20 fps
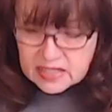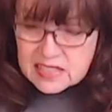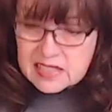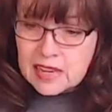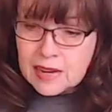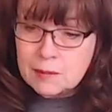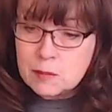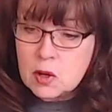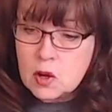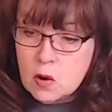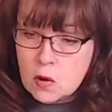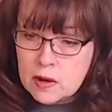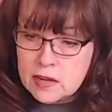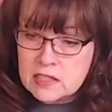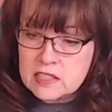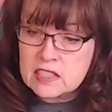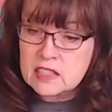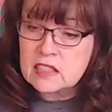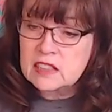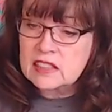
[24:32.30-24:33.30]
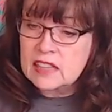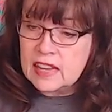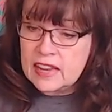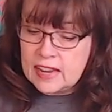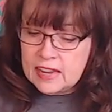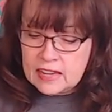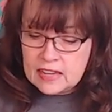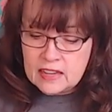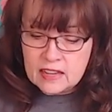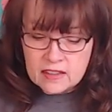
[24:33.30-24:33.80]
I'm going to
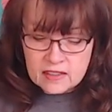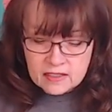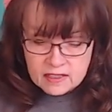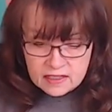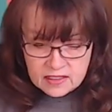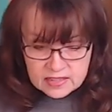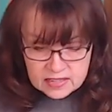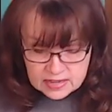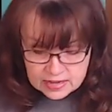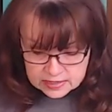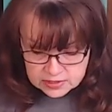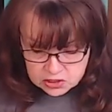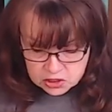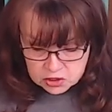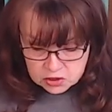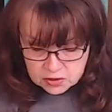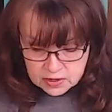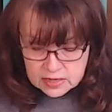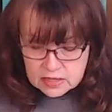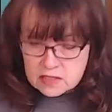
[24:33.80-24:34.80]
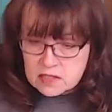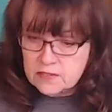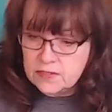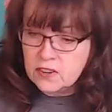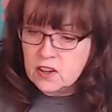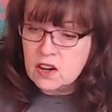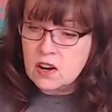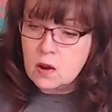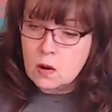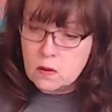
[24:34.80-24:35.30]
lay the next
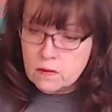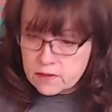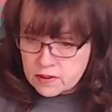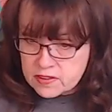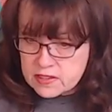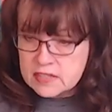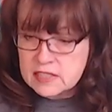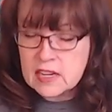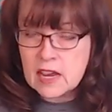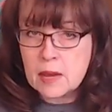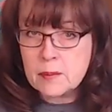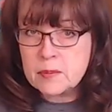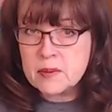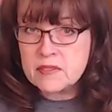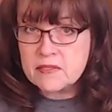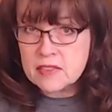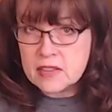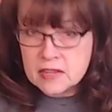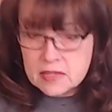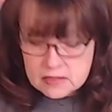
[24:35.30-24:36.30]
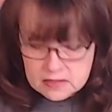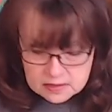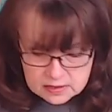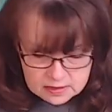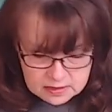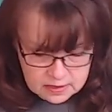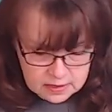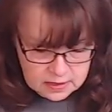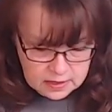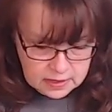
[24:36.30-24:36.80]
transfer over the top of
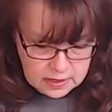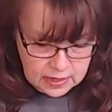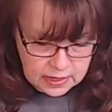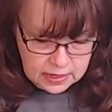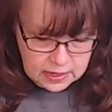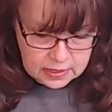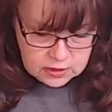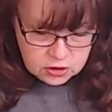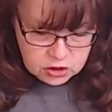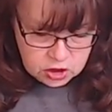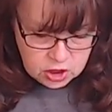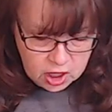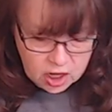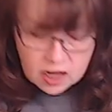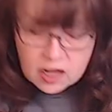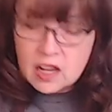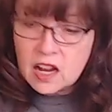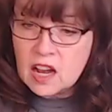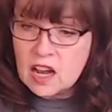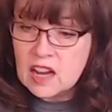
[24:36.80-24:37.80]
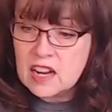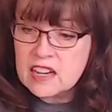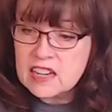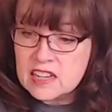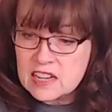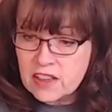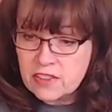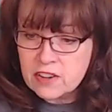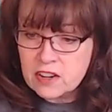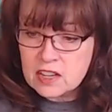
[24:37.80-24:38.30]
this and chalk on
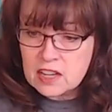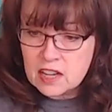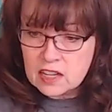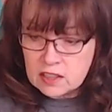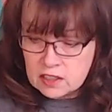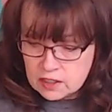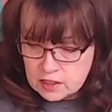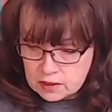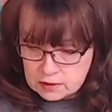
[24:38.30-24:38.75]
another color.